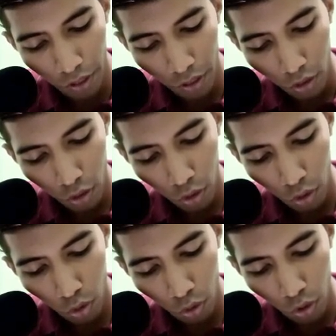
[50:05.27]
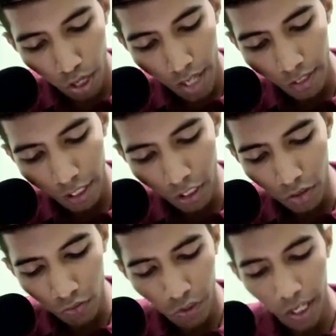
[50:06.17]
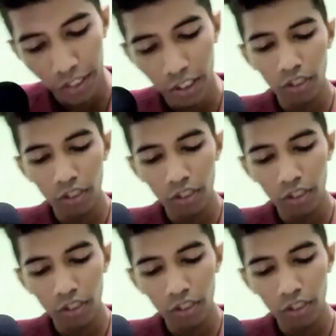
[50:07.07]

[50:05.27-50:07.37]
2 2, and this we are just